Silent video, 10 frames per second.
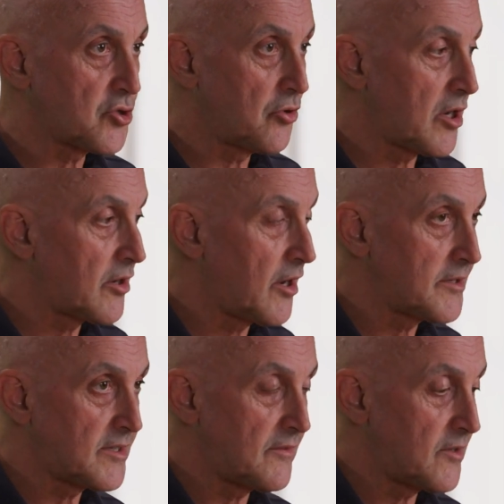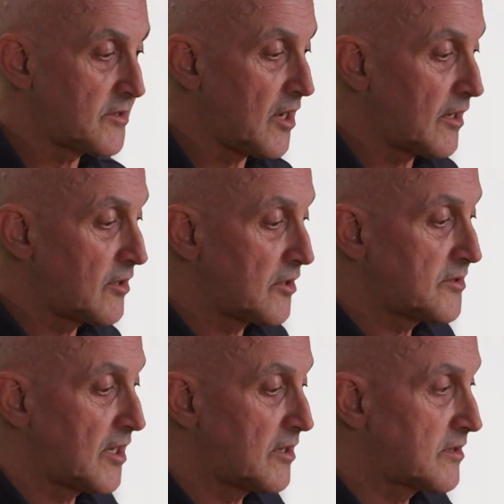organized in the
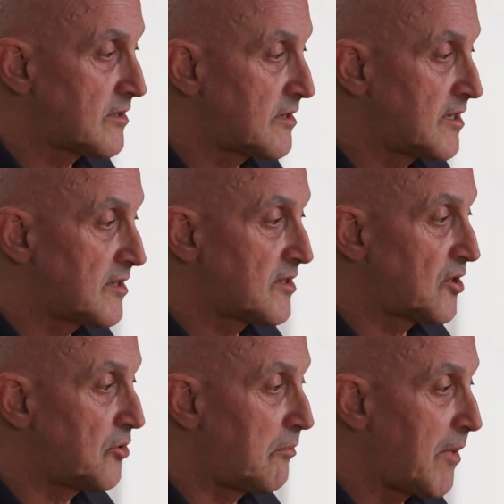Diagnostic and Statistical